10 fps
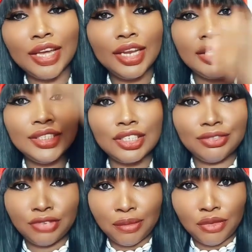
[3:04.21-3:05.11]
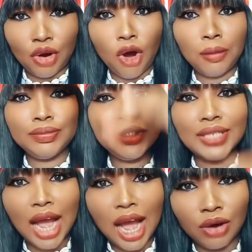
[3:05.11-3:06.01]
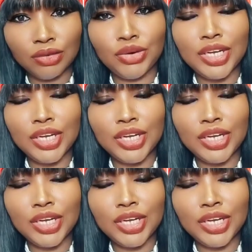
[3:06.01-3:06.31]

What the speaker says: energy from up down.